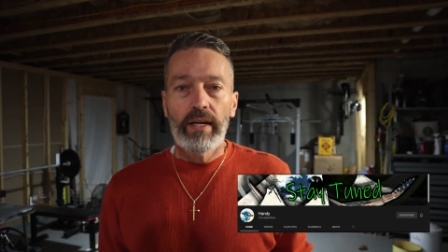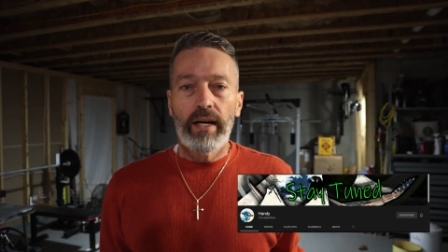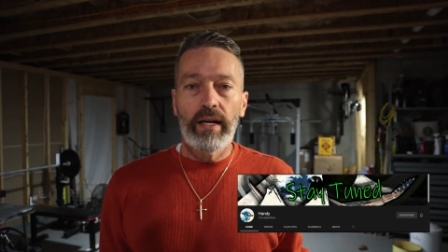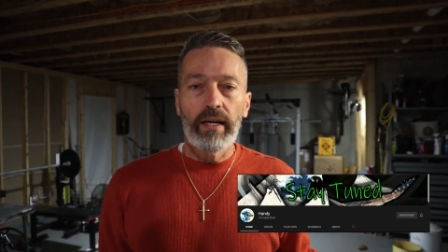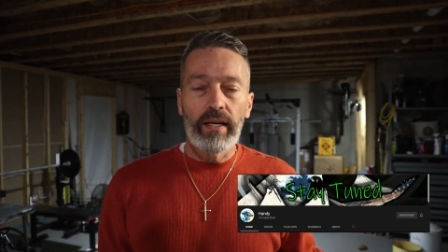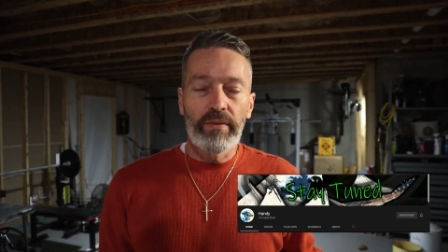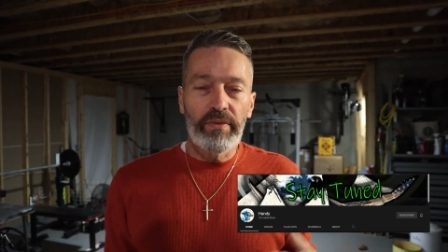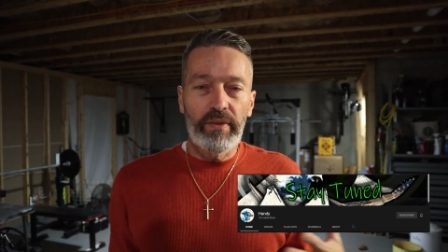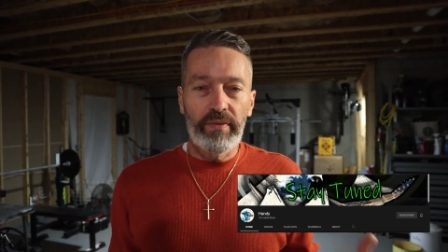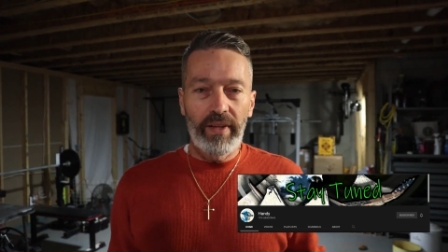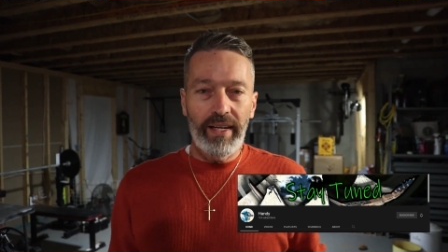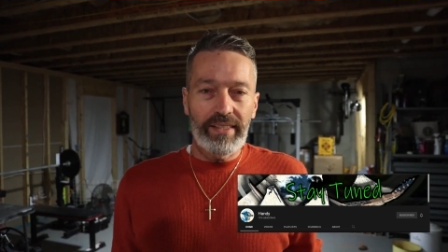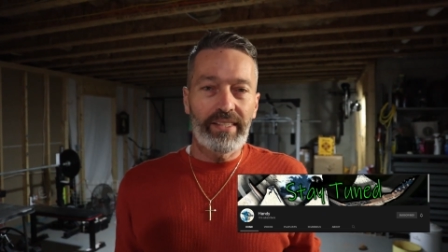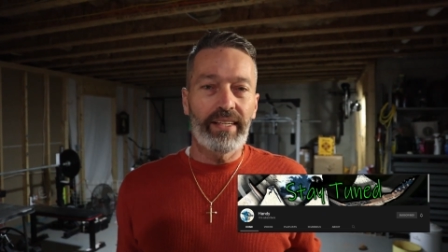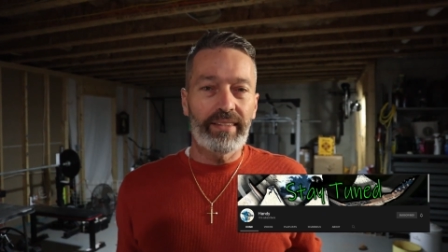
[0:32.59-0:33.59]
If you've
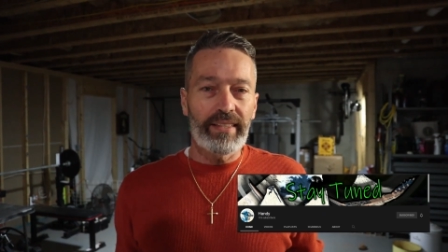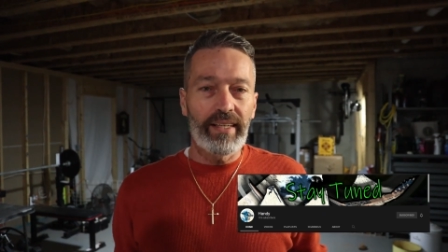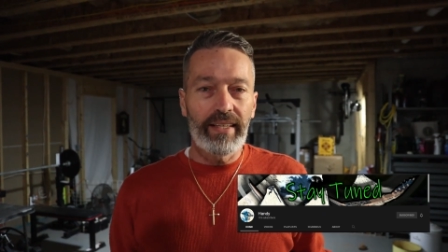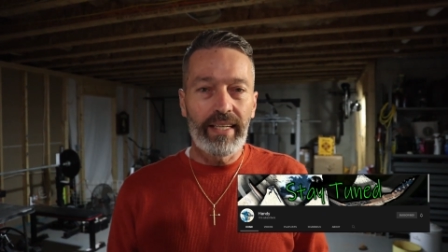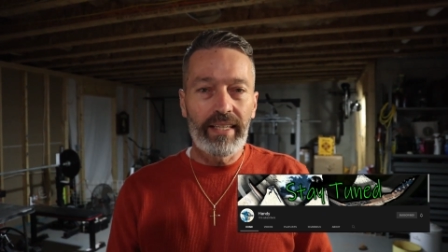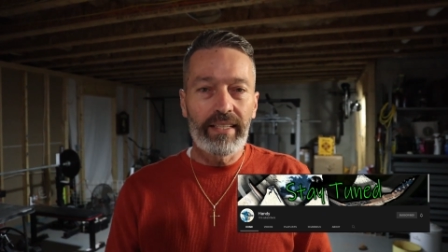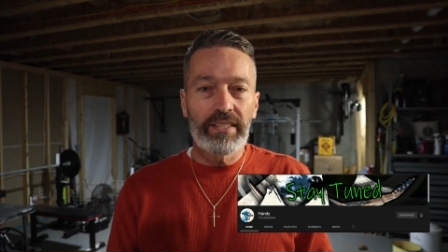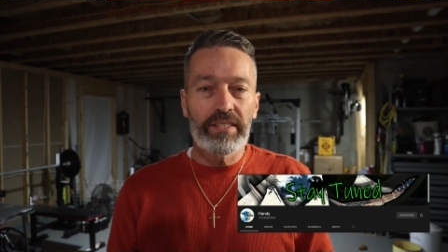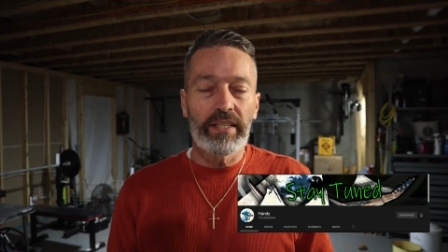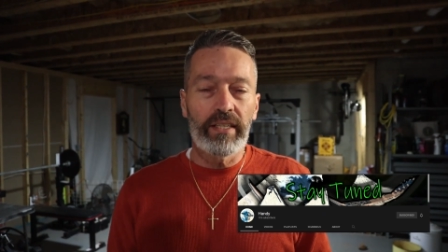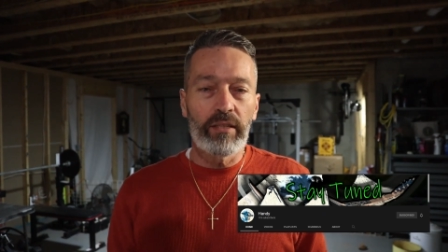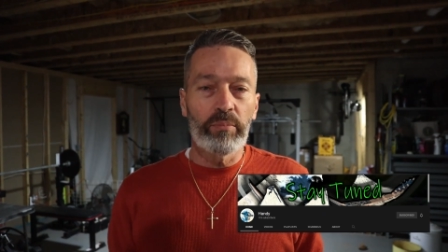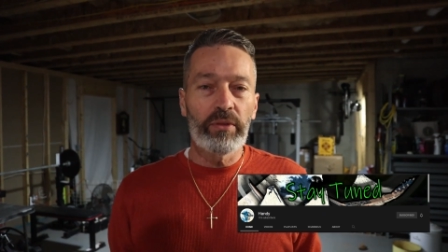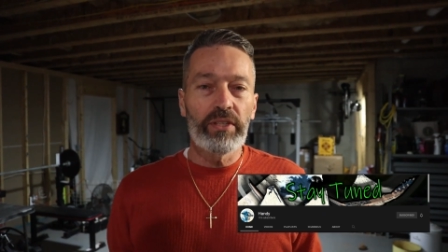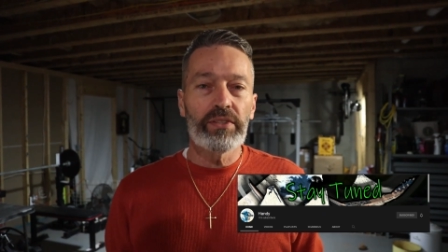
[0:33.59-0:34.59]
not checked out Handy's
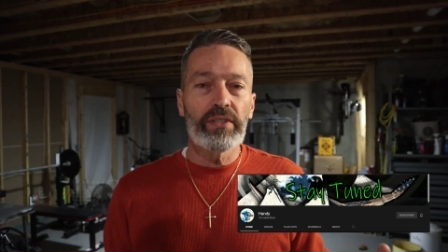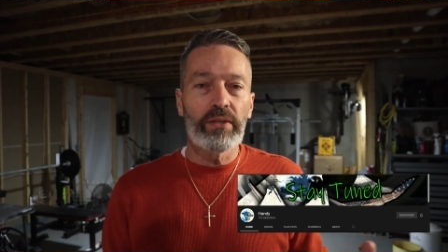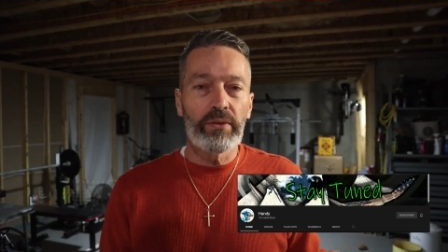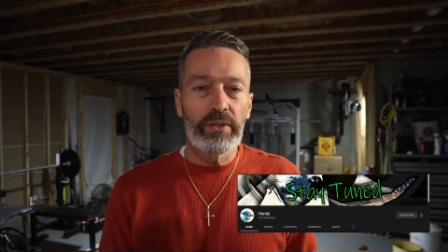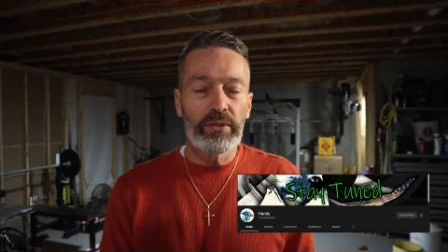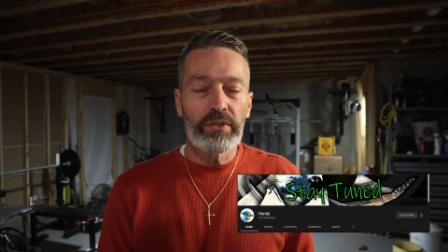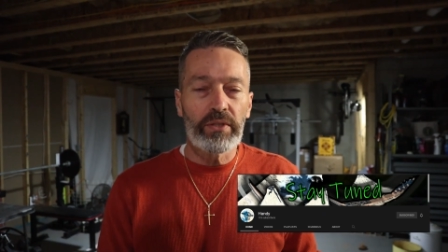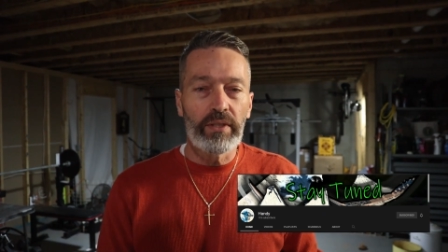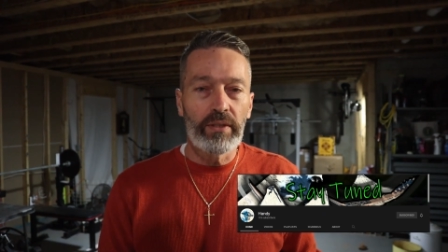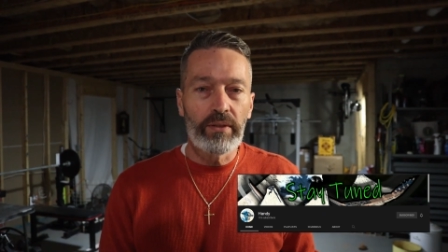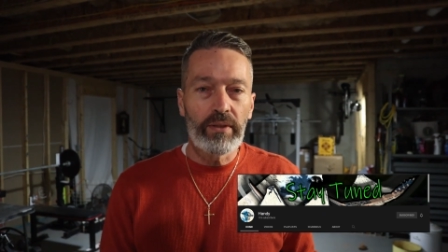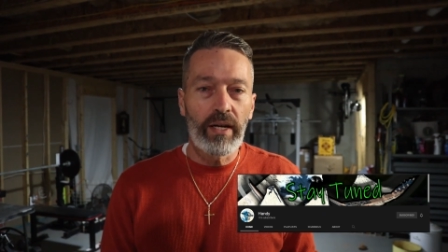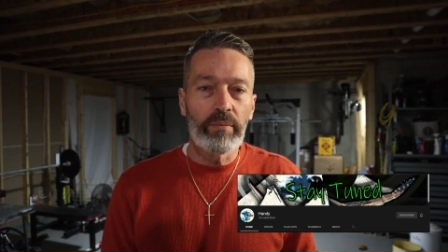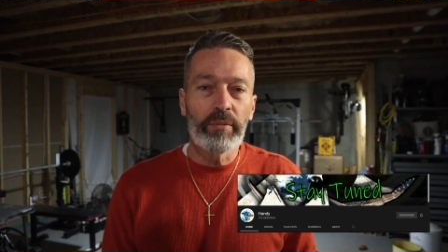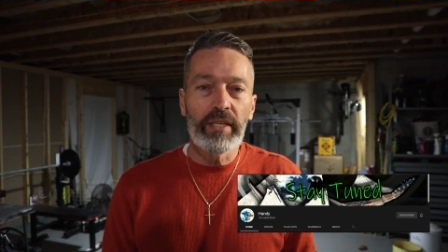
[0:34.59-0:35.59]
channel, please go do
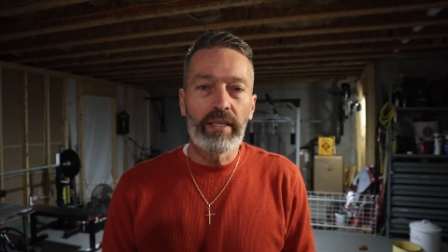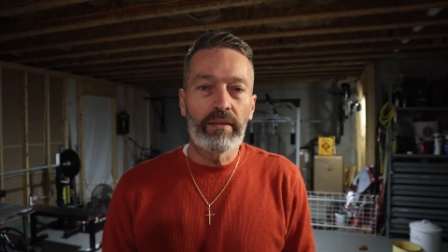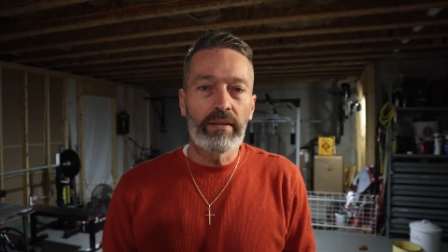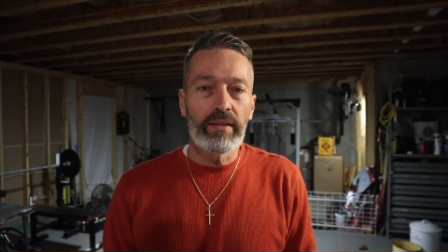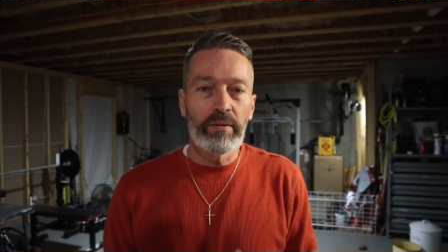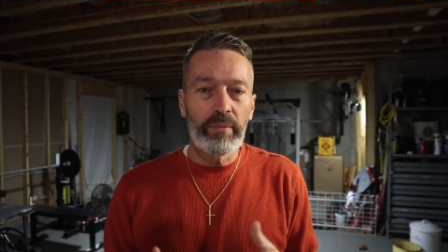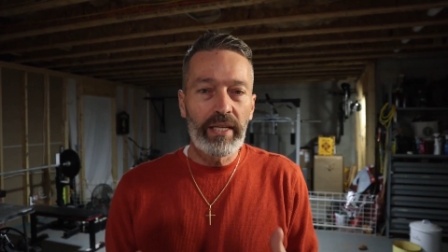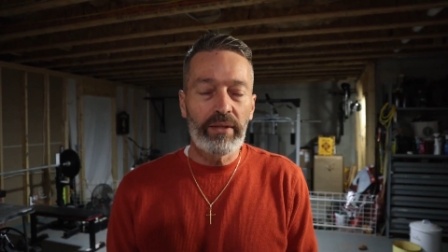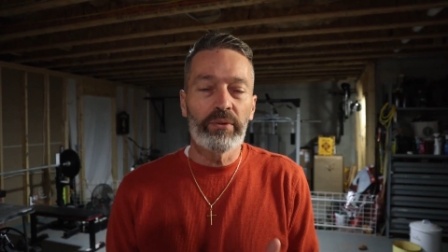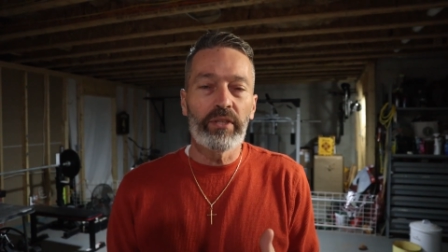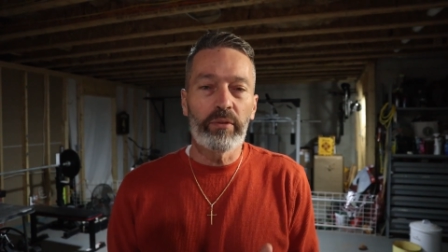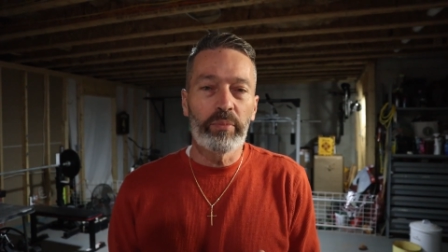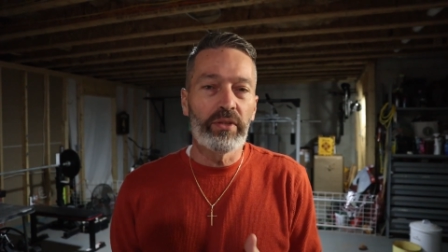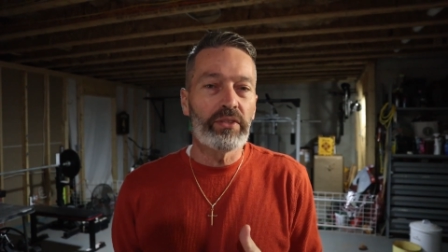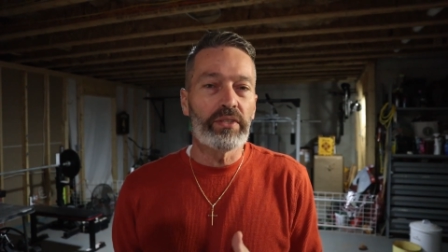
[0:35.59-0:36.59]
so. I mean, the man
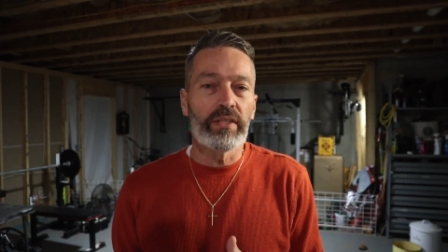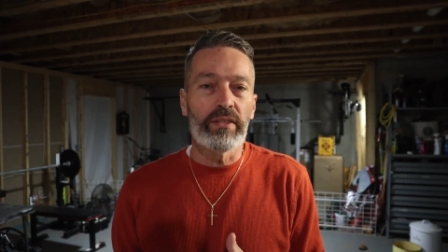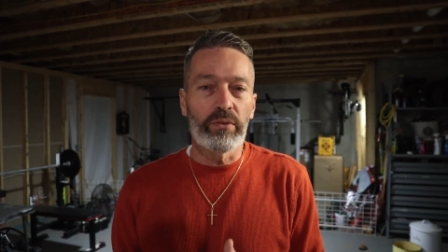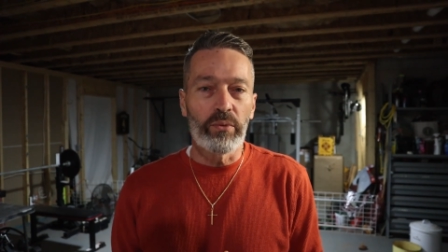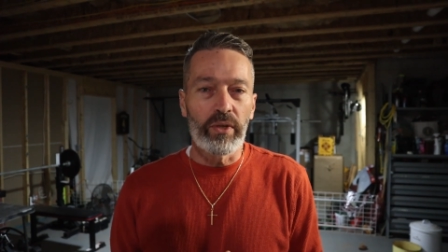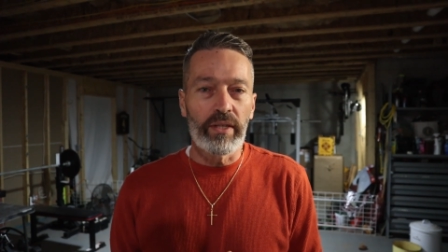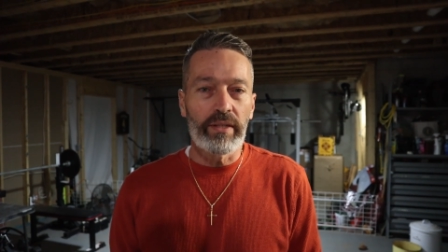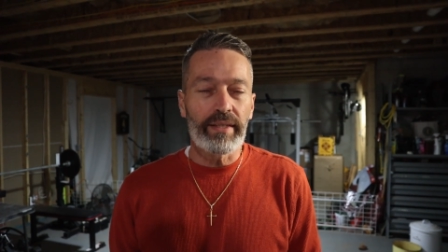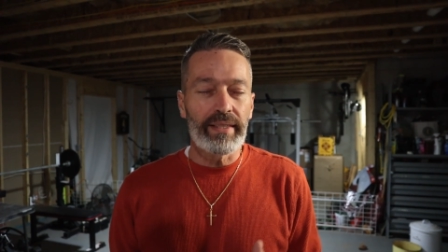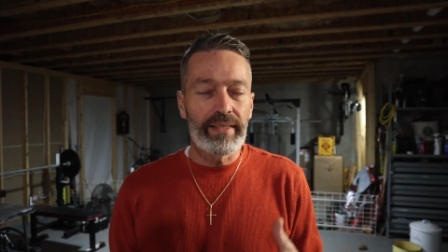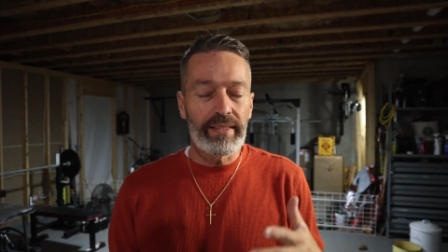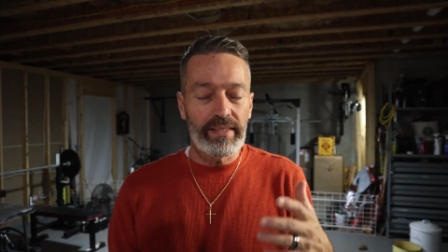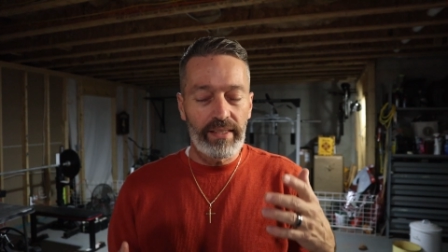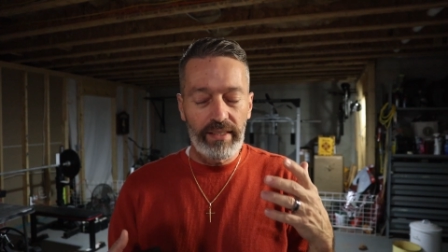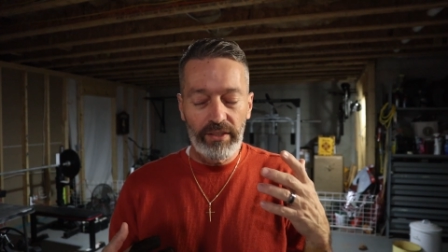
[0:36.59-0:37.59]
really puts in the work,
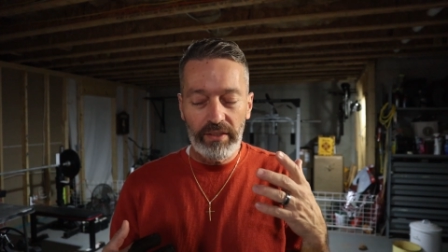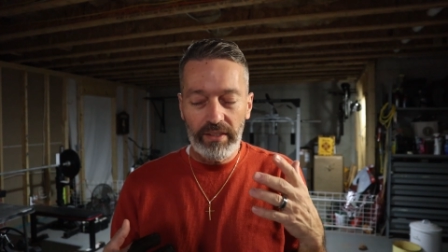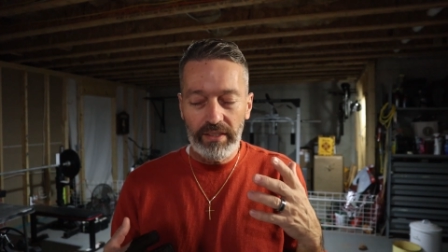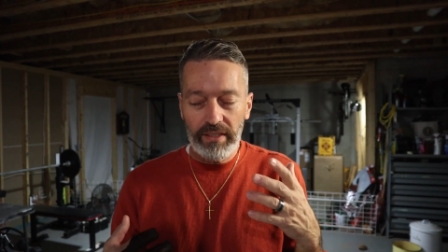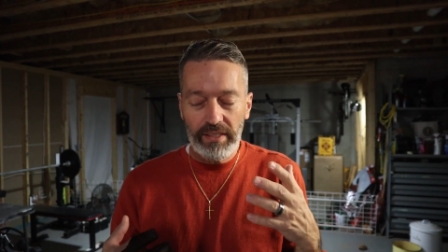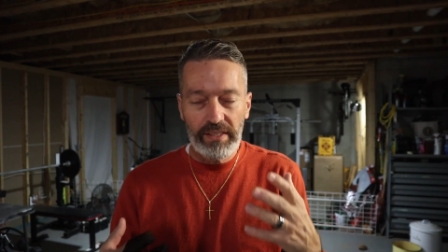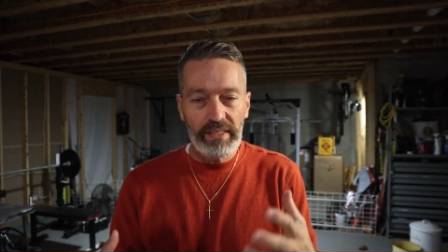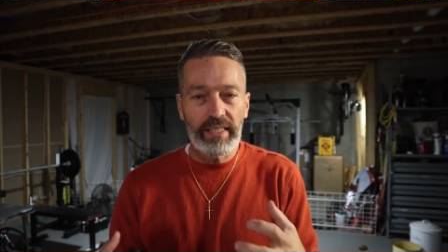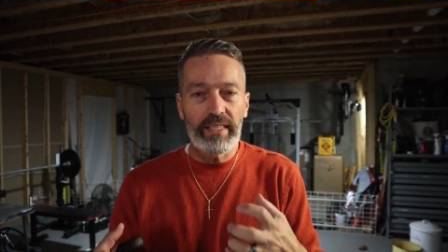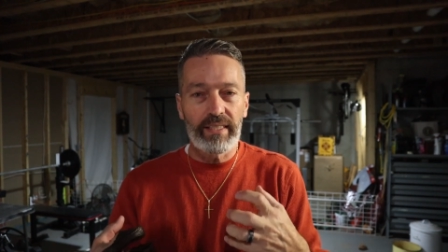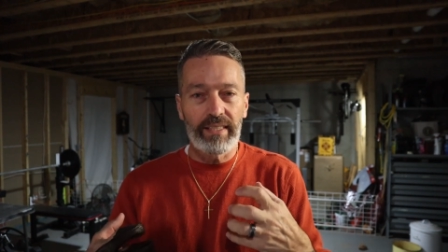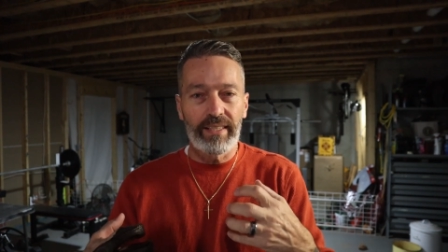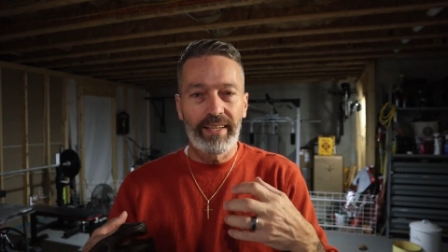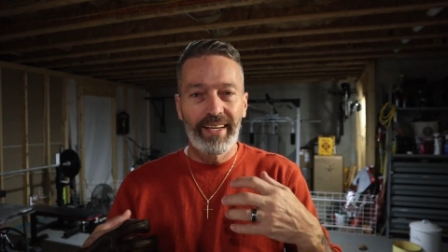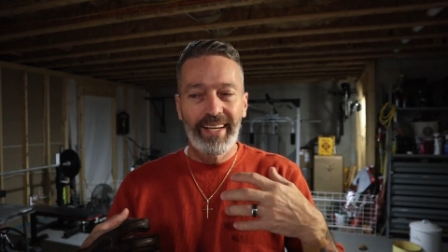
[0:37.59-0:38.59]
and you can just see
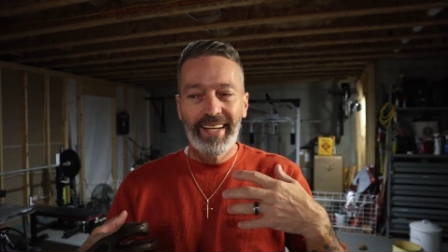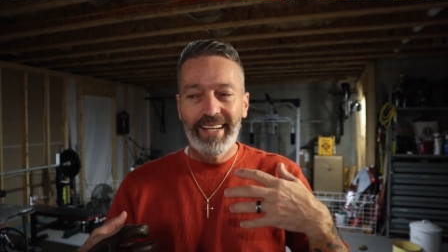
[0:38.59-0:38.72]
the